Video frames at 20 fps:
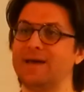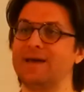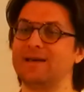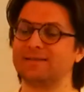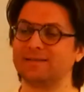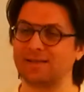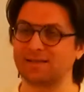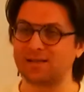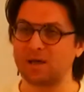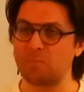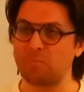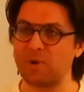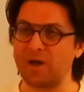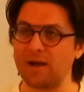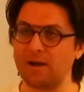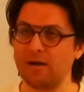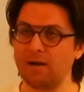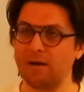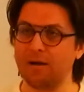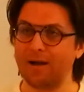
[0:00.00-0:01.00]
either
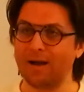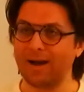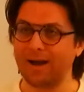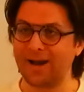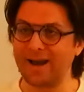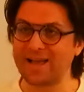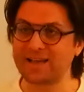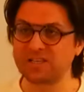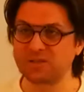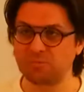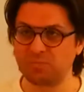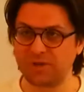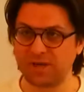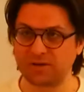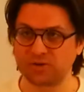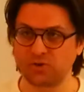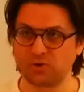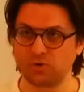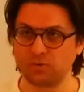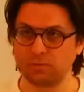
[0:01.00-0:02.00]
yourself you prepare your
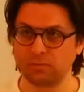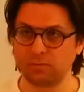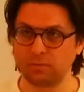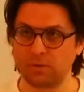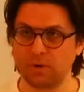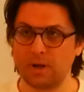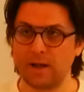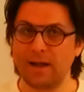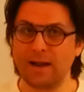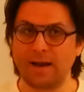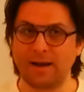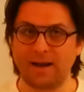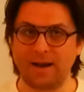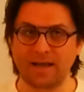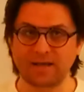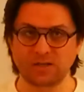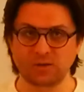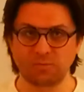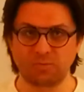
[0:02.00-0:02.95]
own sacrifice.